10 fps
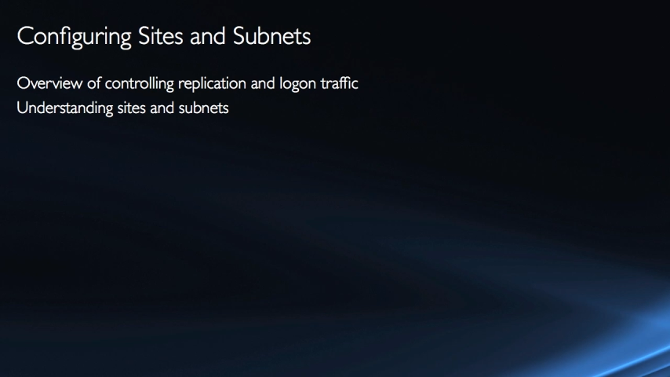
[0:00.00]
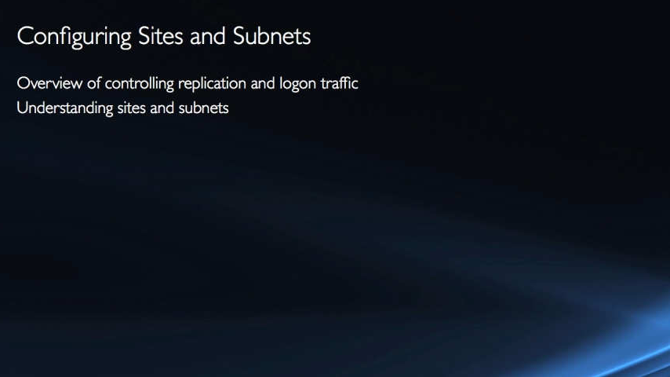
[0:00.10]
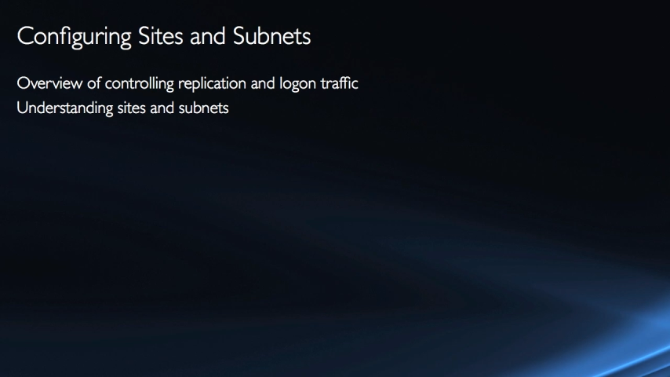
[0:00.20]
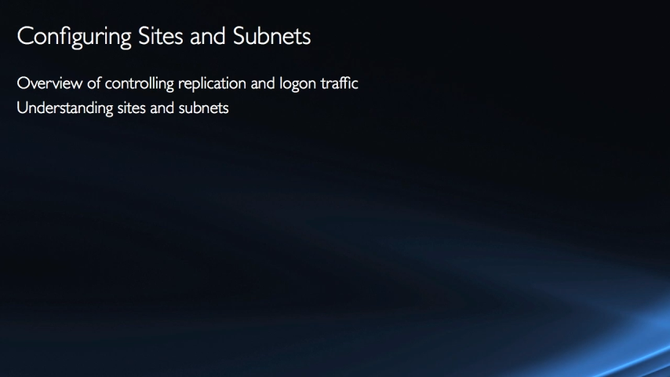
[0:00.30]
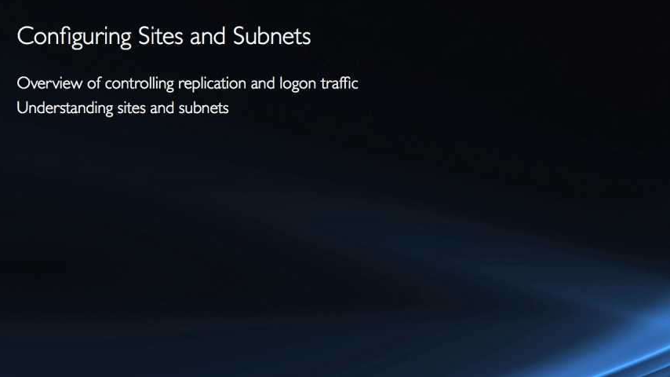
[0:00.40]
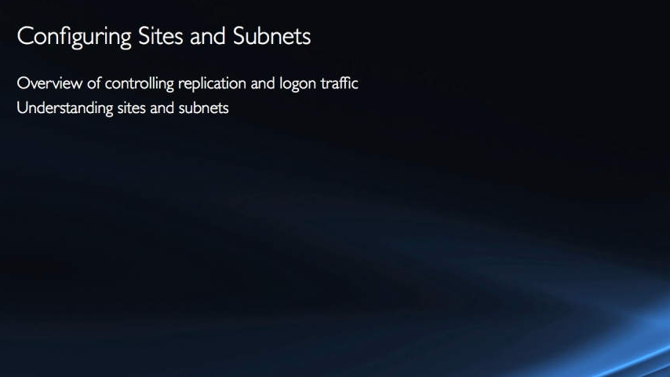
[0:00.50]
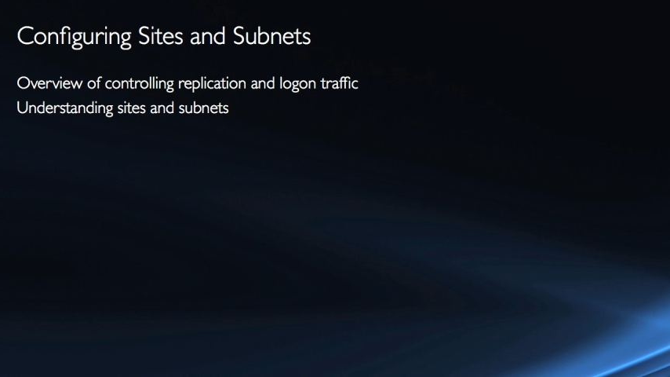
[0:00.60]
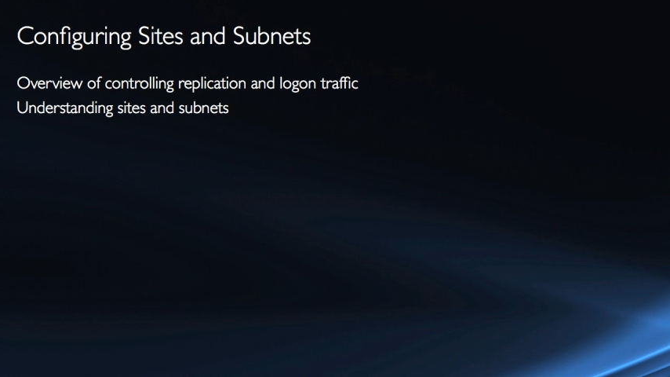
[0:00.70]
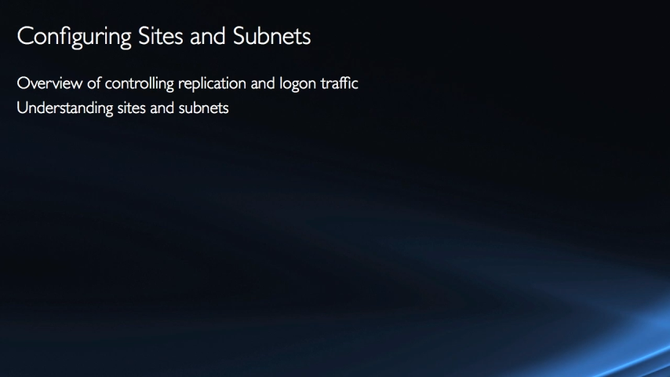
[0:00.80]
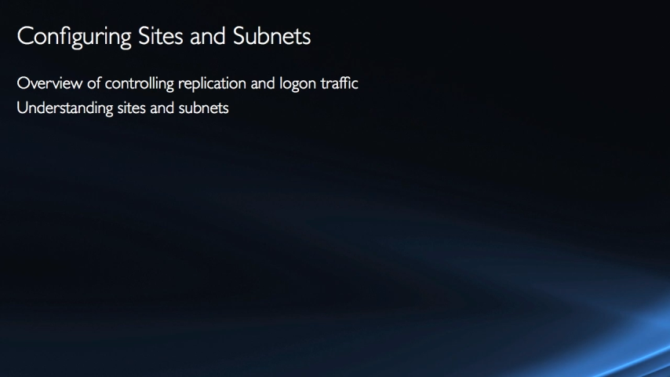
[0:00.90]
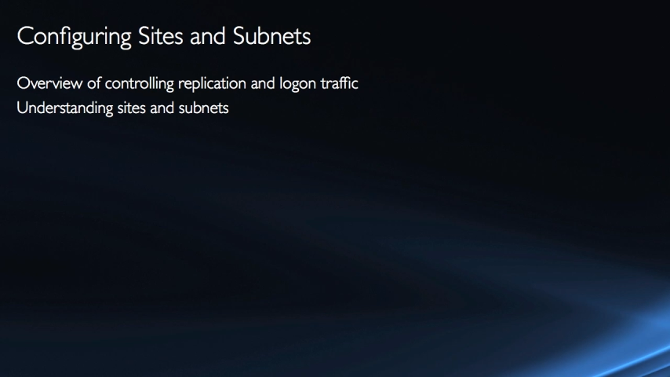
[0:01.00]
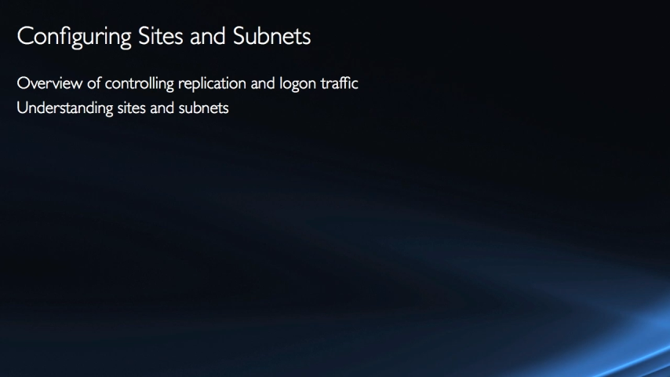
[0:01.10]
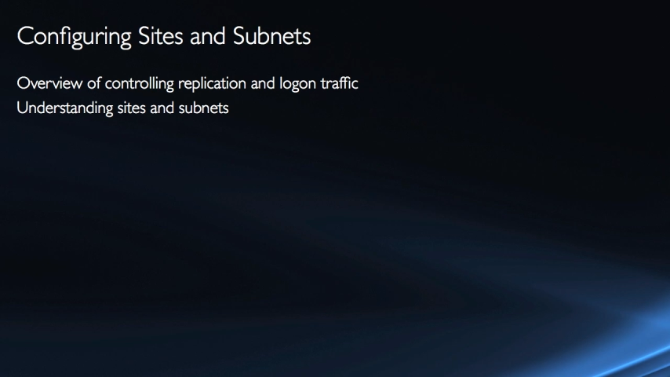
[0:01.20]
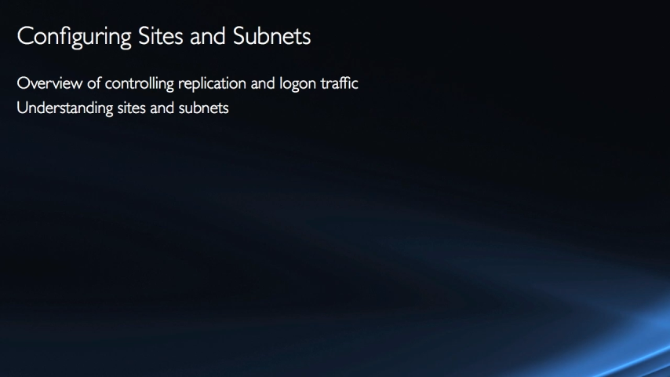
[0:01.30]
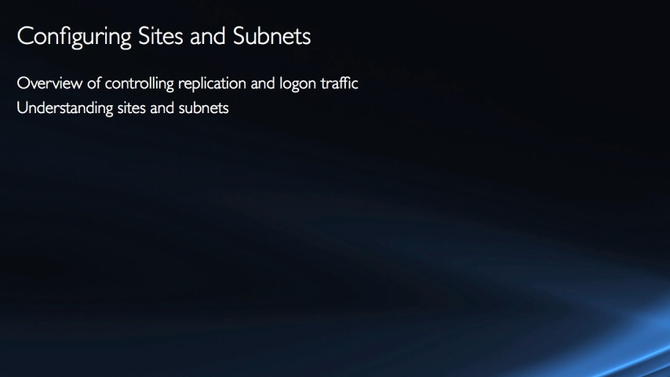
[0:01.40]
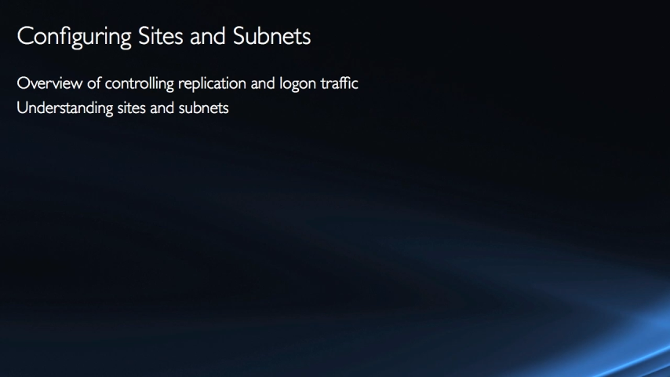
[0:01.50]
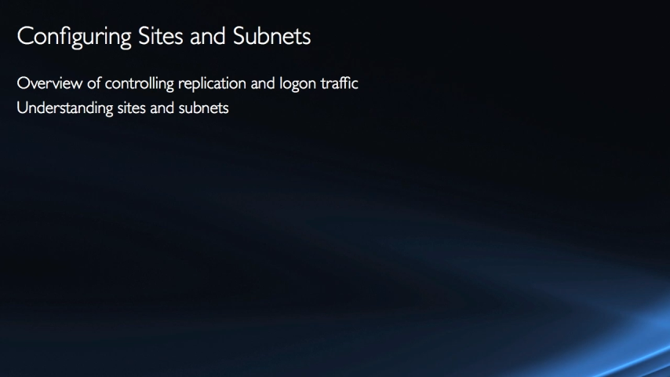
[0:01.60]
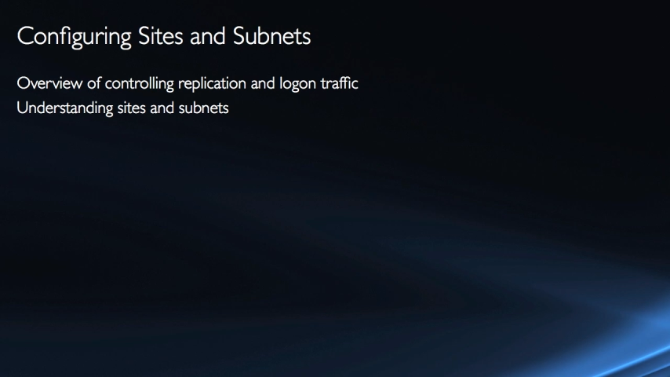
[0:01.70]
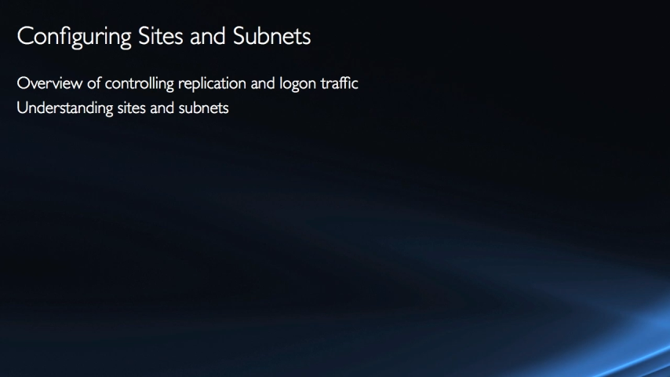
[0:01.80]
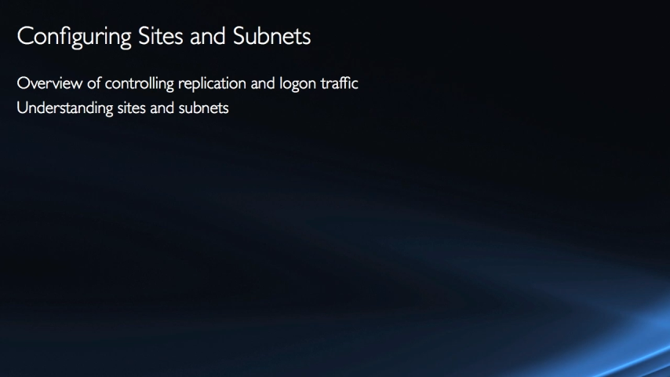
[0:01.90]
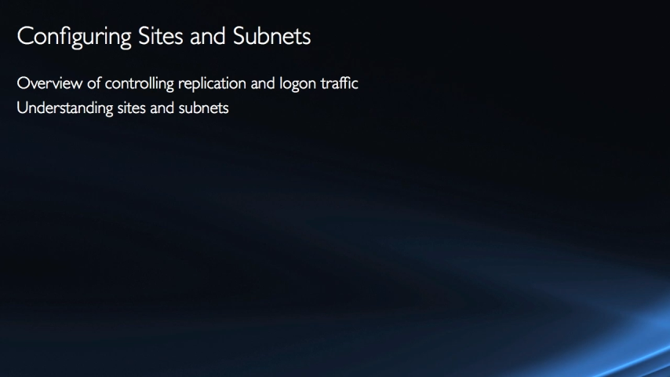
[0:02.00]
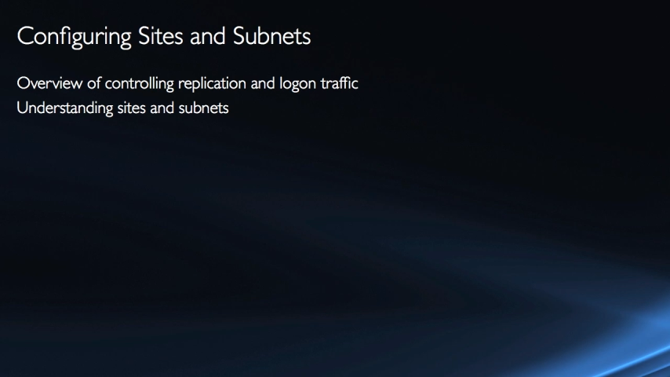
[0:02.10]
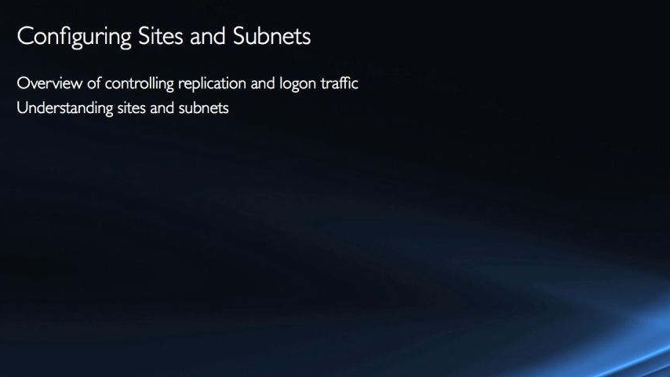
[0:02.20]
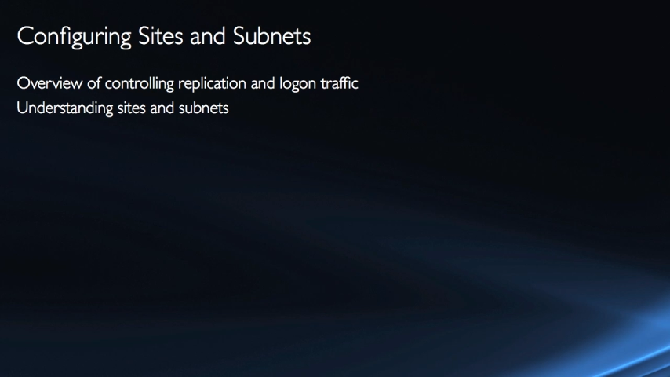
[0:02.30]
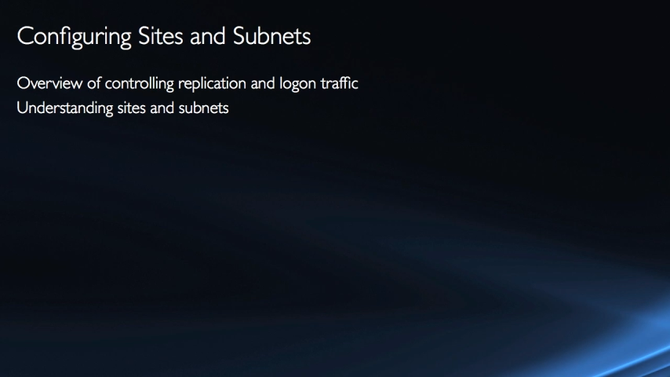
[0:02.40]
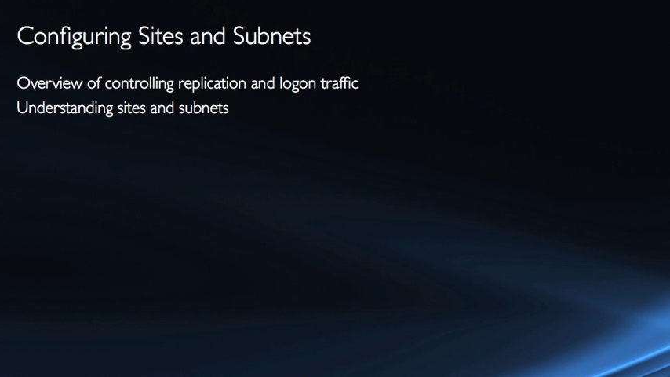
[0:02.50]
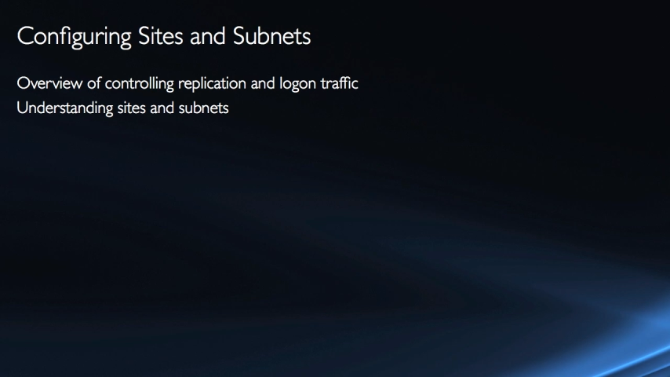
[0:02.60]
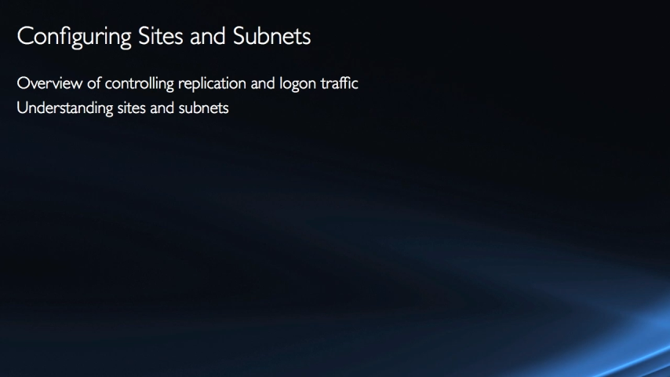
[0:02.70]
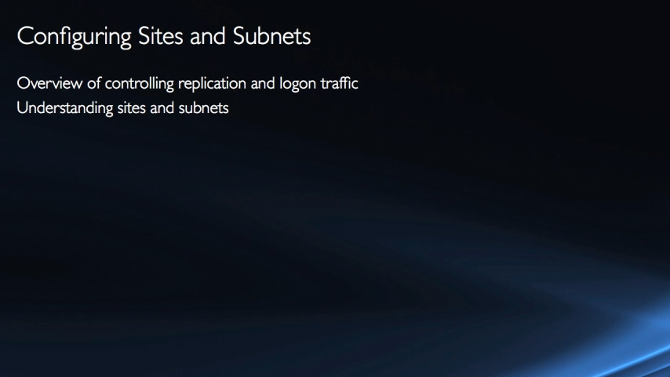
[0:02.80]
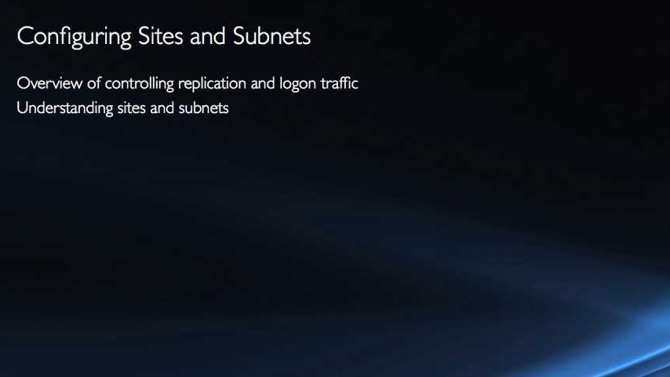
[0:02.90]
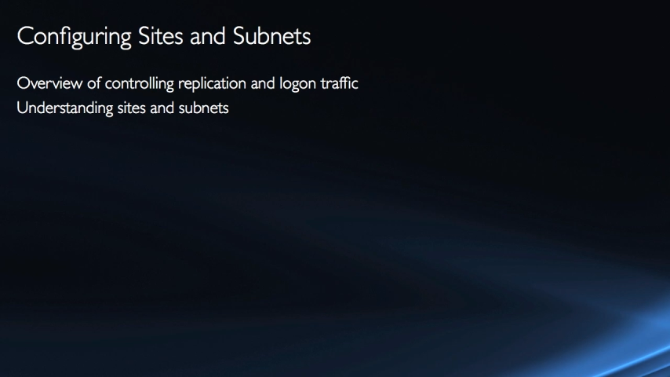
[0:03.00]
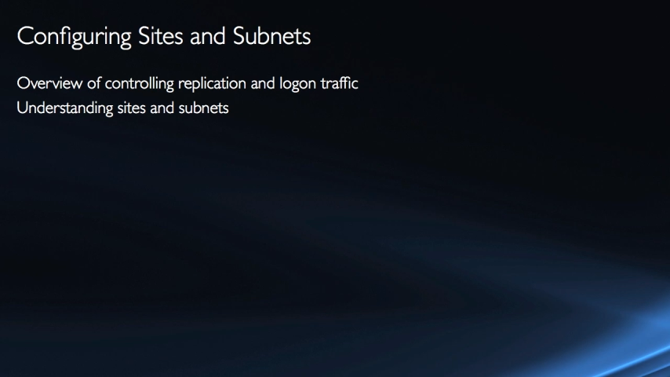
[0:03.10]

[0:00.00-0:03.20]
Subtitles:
[unreadable: no face in view]